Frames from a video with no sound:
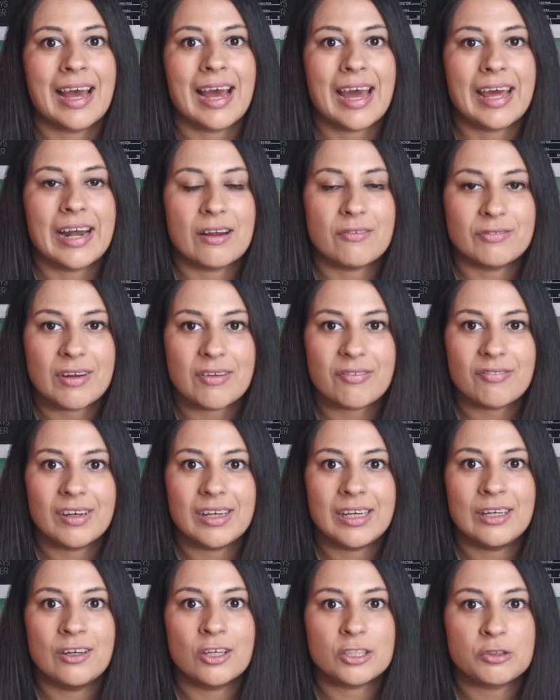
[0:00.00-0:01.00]
and I've
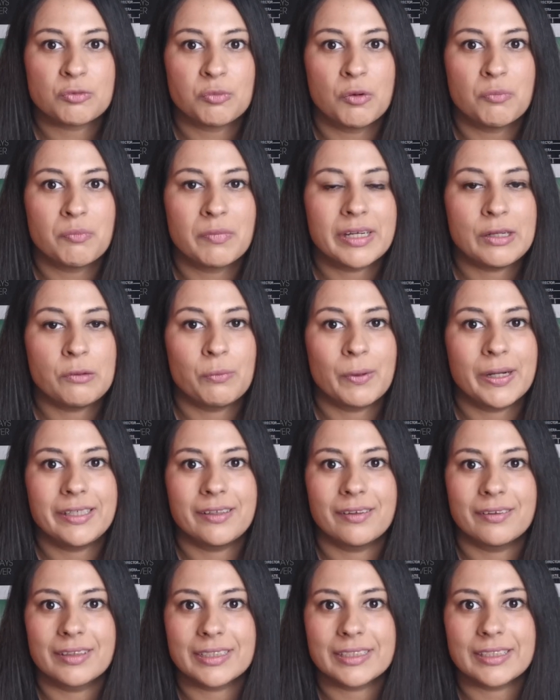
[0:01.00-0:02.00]
definitely lost more money
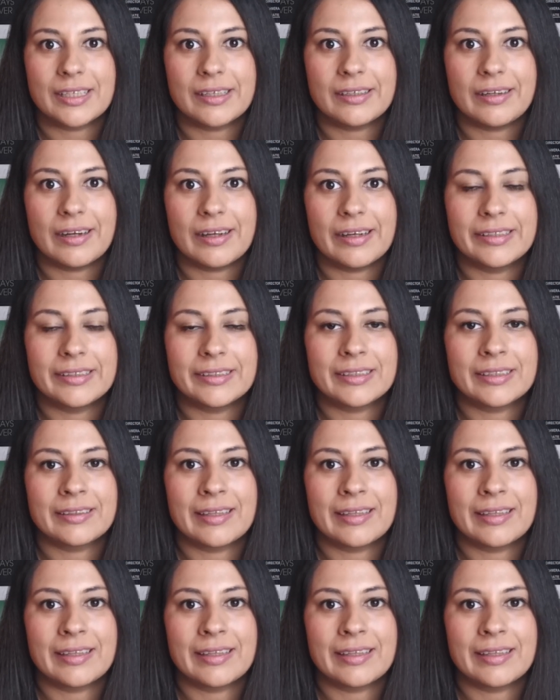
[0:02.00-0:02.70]
waiting on the sidelines